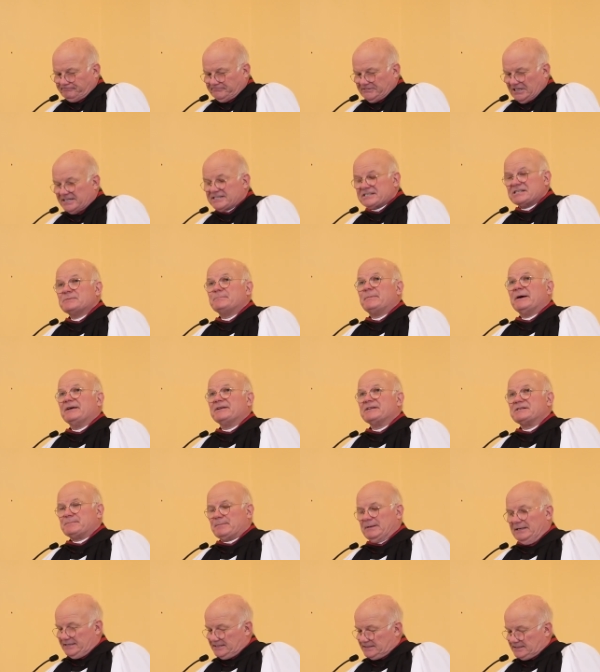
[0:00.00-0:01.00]
That's about as
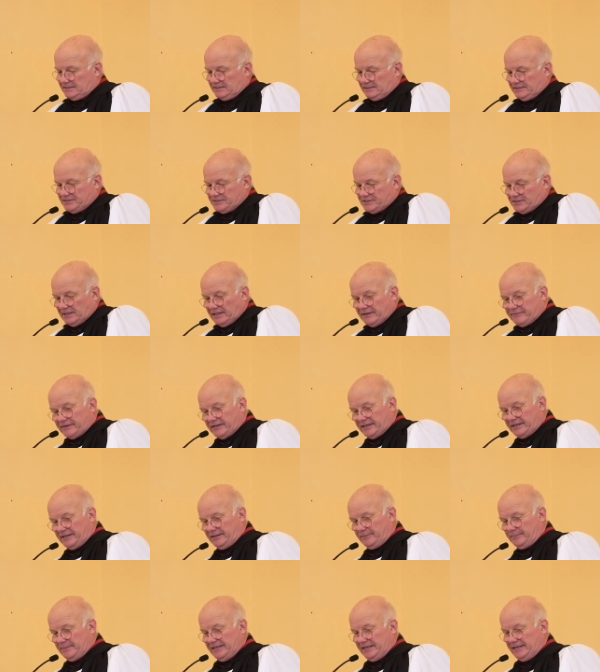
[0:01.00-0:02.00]
political as you'll ever
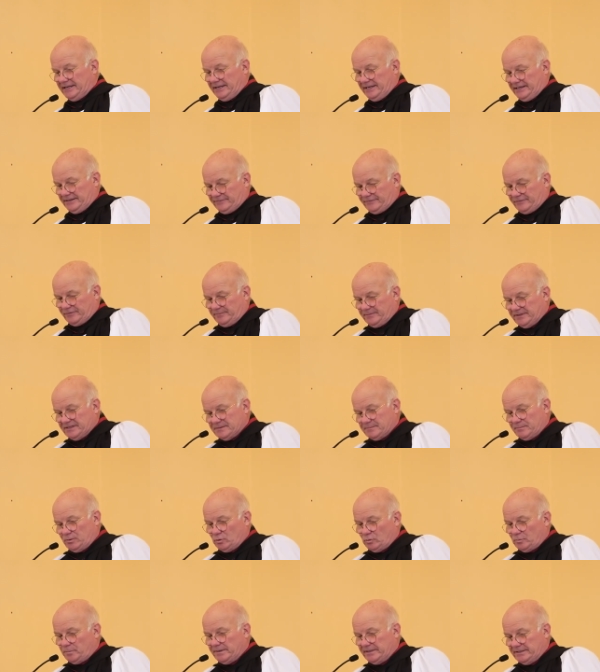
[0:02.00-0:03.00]
hear me get from this
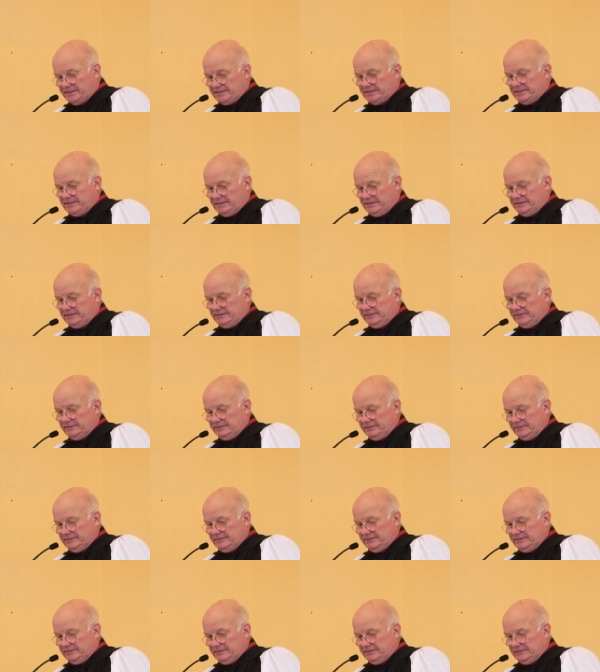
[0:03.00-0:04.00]
pulpit.
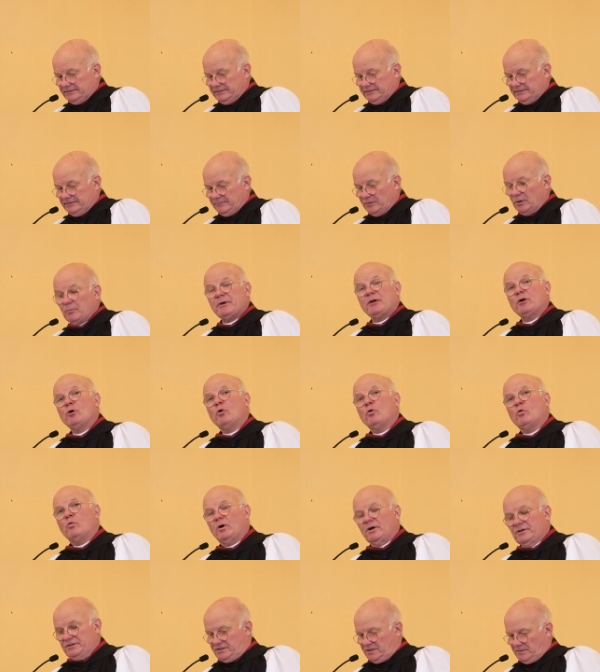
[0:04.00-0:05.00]
But we all
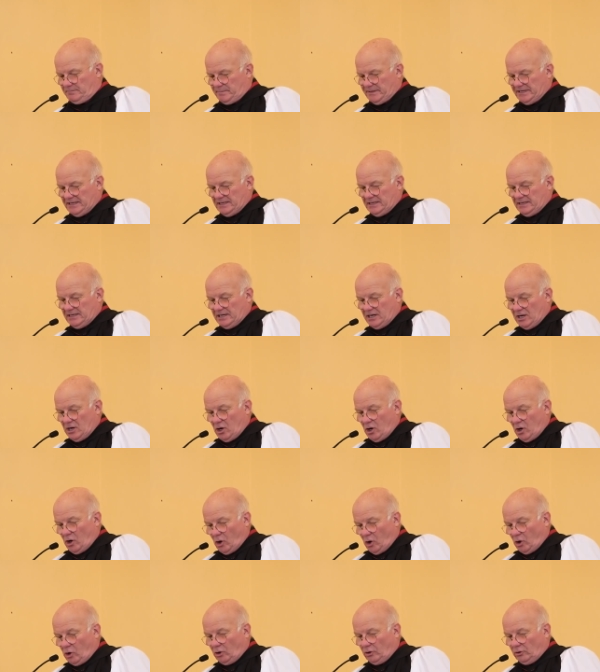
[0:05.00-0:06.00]
want to be
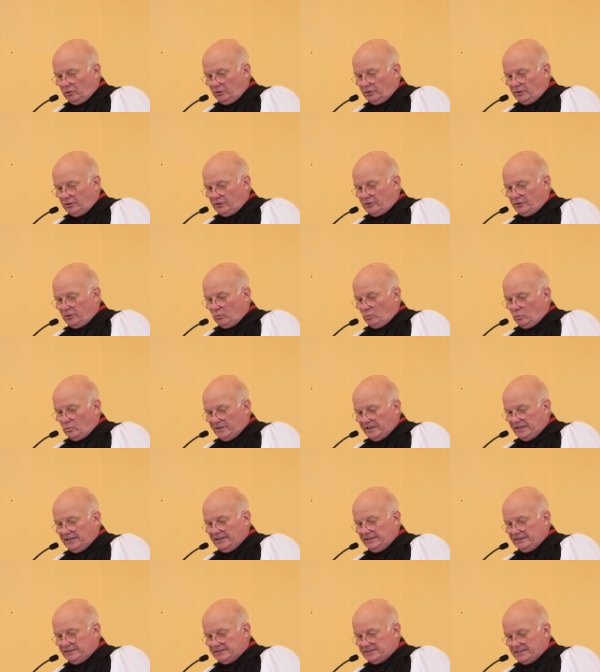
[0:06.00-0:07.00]
on the
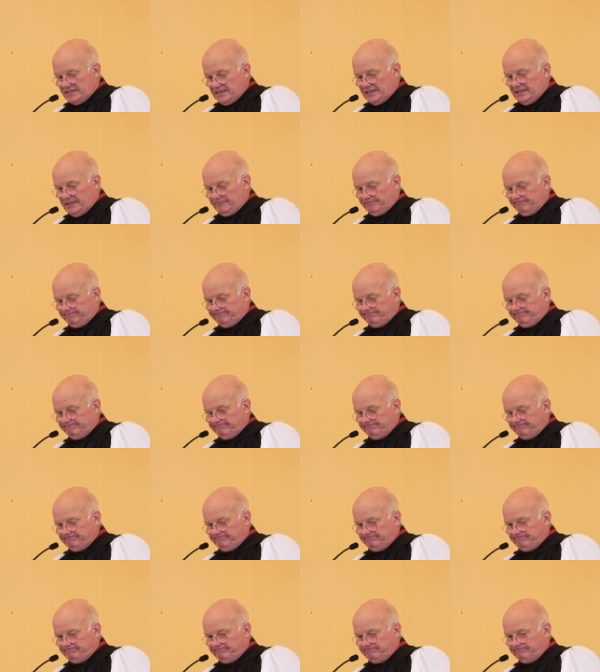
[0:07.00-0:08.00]
winning team.
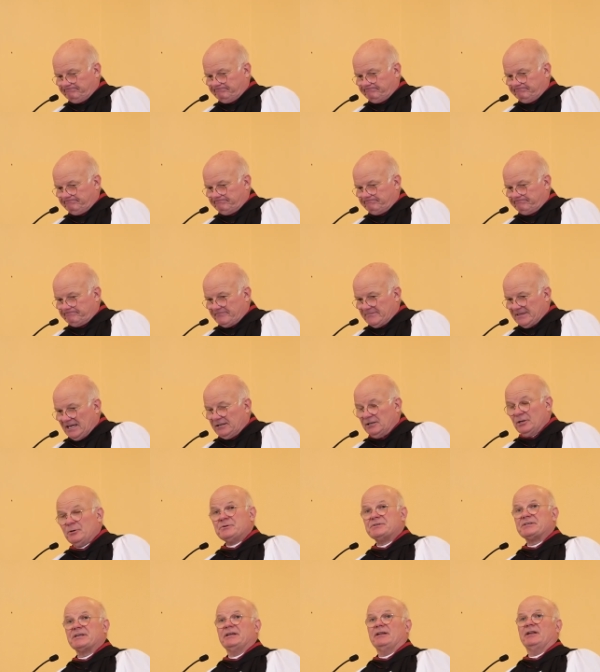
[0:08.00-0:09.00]

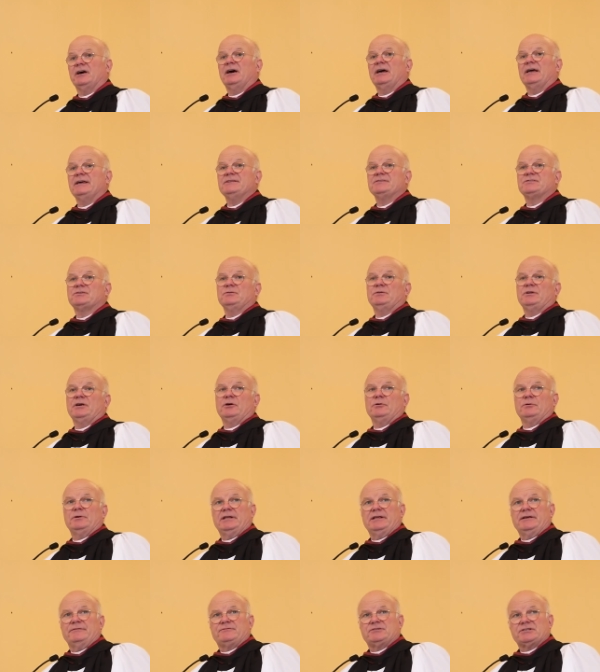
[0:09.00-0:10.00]
Lucy and I, as you know,
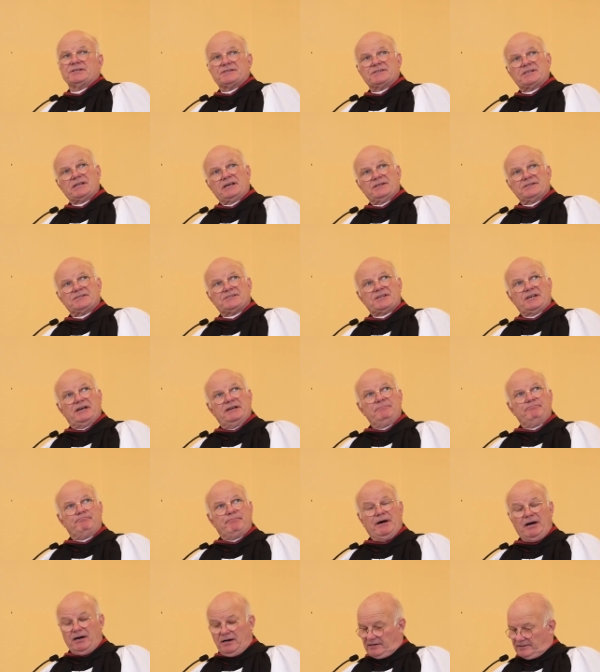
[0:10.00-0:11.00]
live just
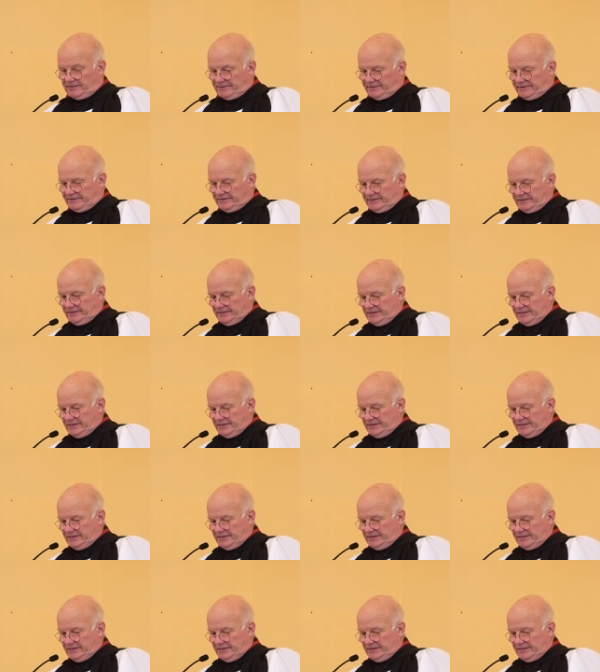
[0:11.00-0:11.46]
outside Bath.